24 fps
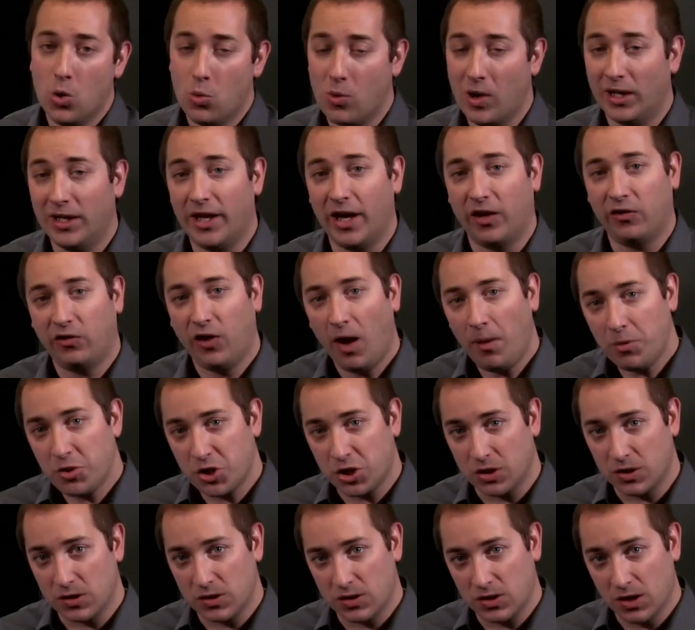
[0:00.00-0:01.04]
while
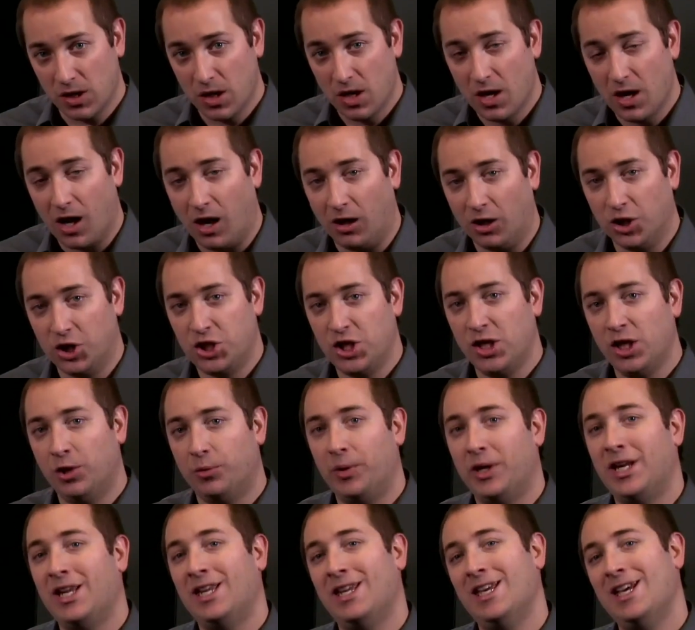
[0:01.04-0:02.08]
exceptions are
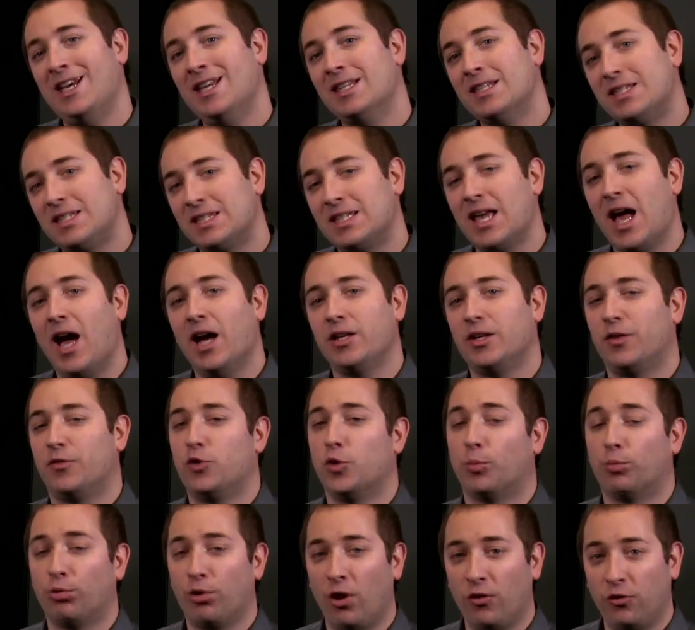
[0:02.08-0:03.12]
generated inside
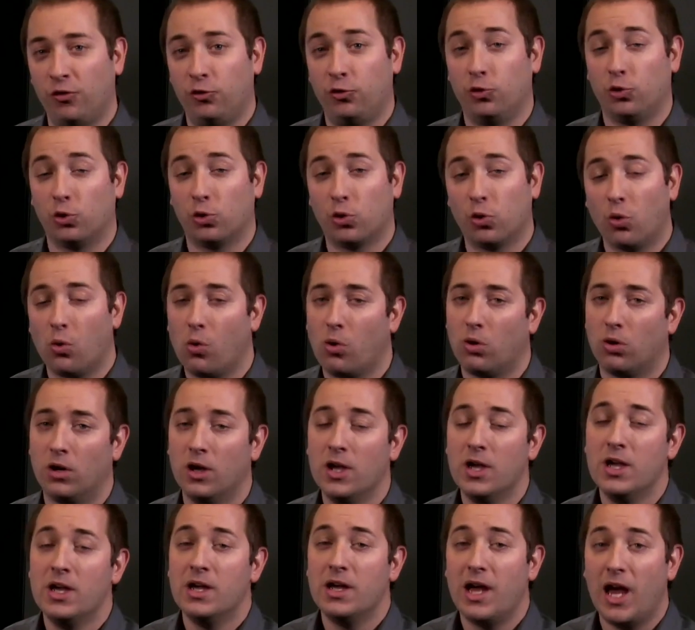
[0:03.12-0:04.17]
of your processor
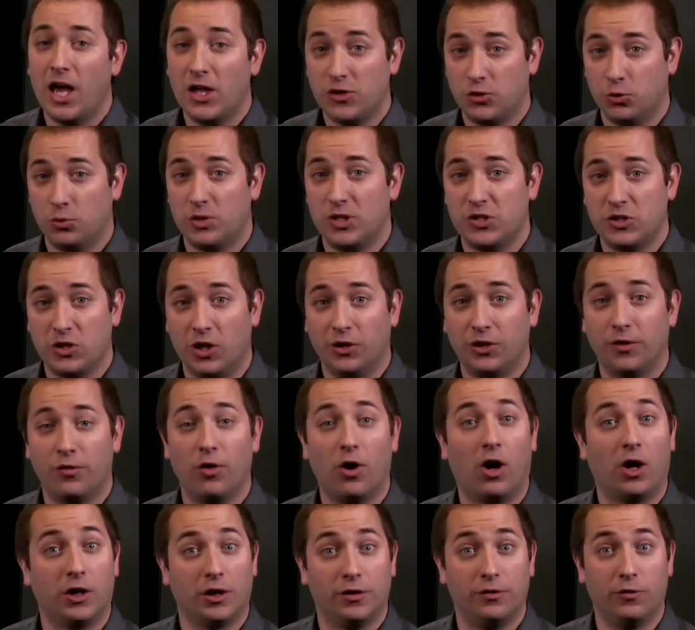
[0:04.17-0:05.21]
core as a result of
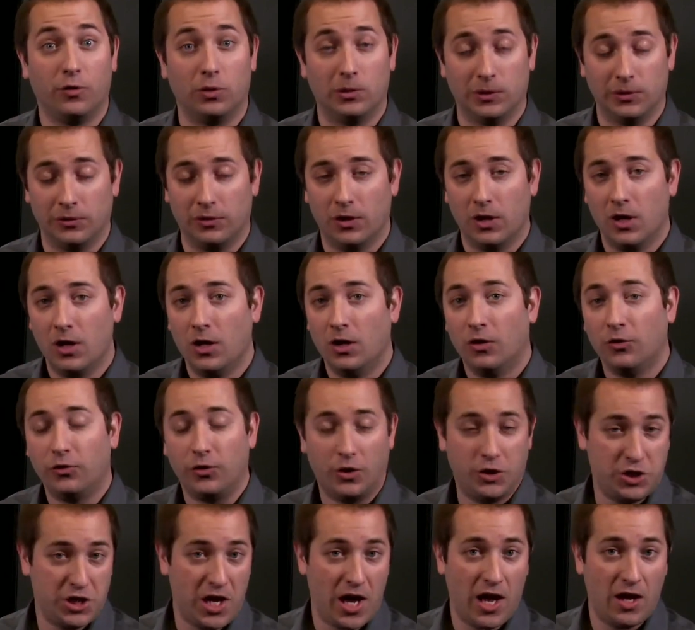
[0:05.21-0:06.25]
a hard fault,
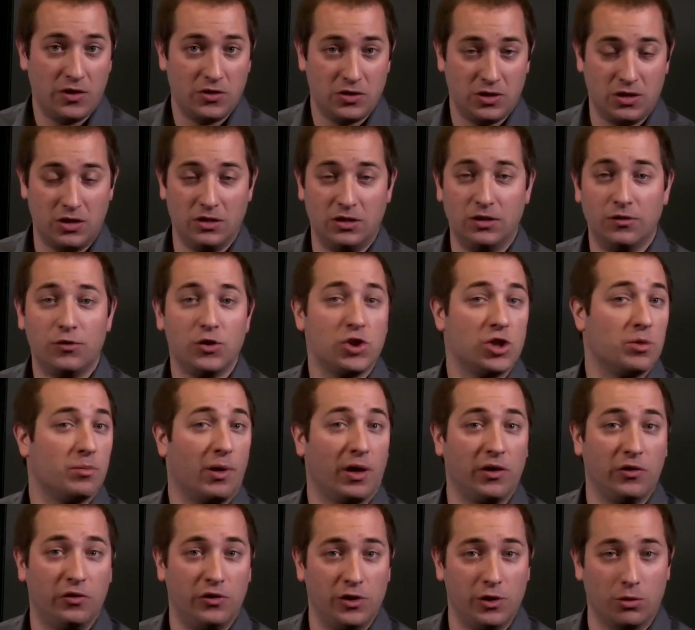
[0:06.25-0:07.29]
such as a division
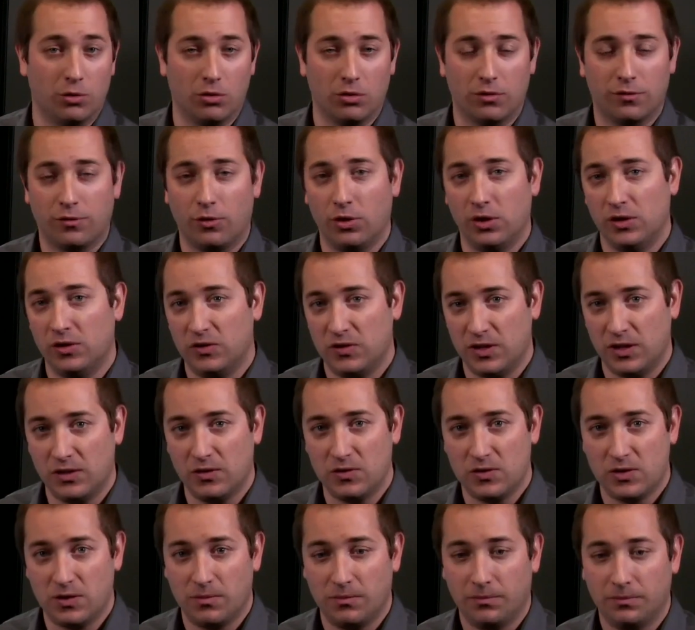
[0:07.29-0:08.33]
by zero, for
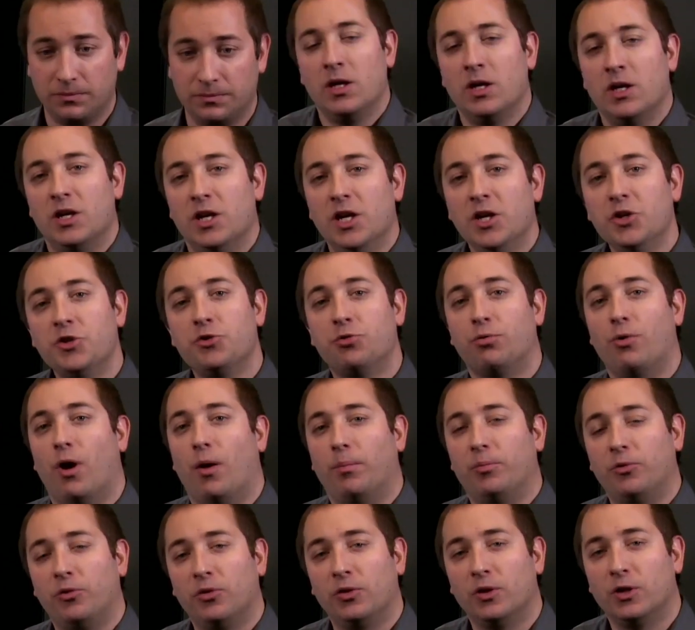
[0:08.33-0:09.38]
instance.
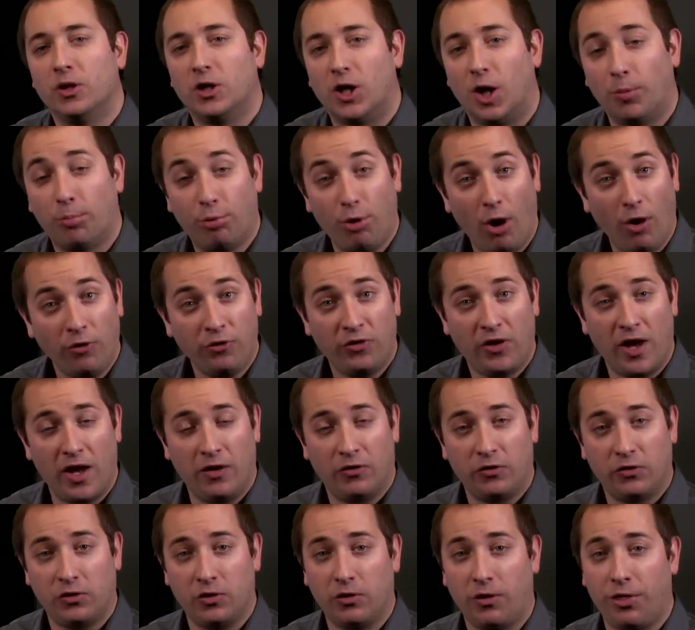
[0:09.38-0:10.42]
Interrupts are
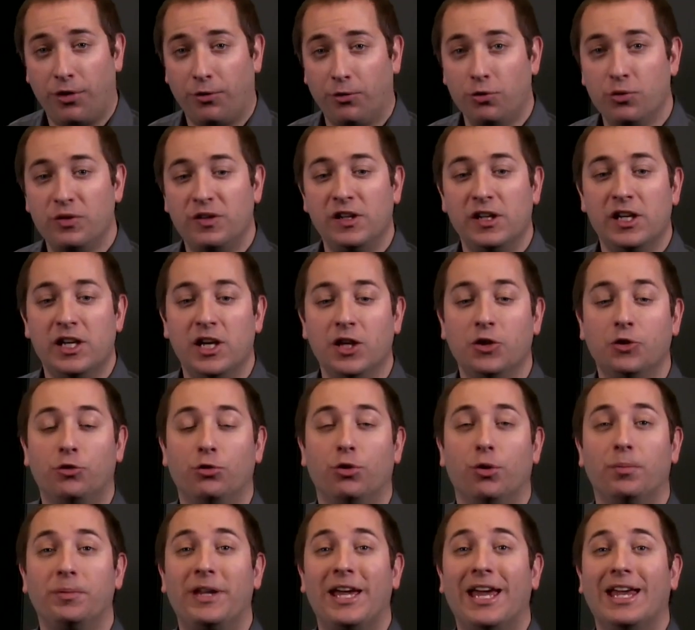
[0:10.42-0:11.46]
processed through the
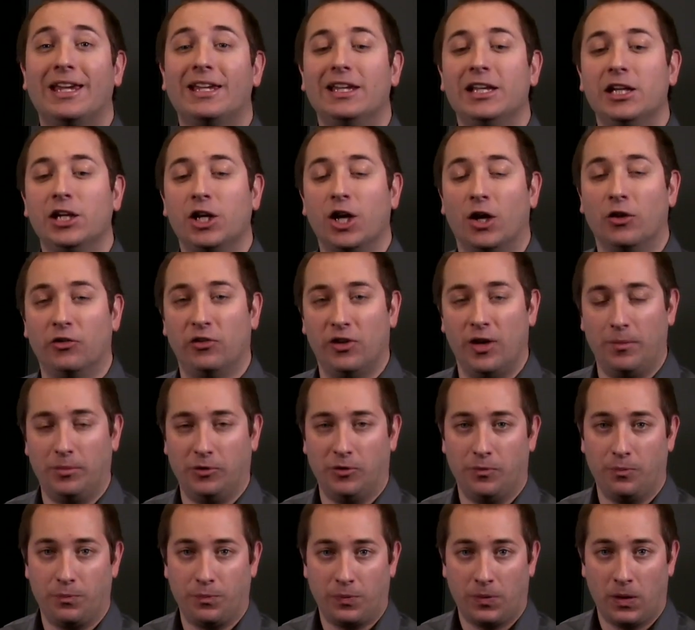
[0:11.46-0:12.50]
interrupt handling
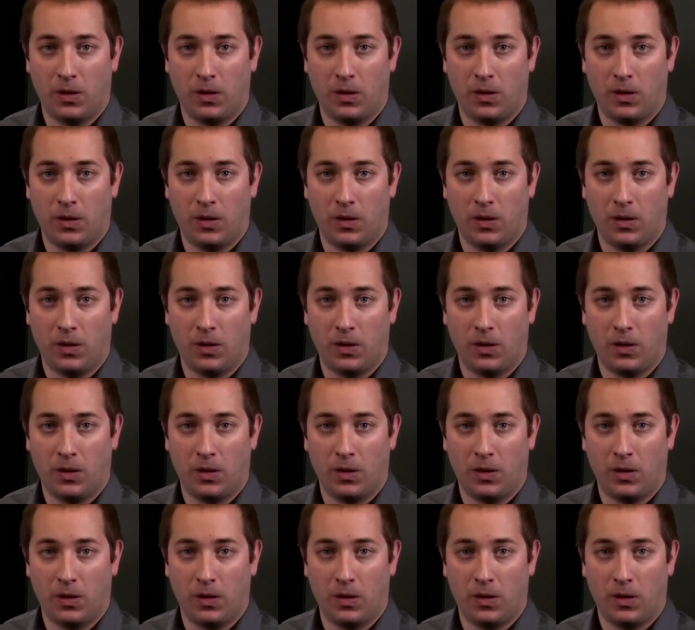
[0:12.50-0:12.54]
concept.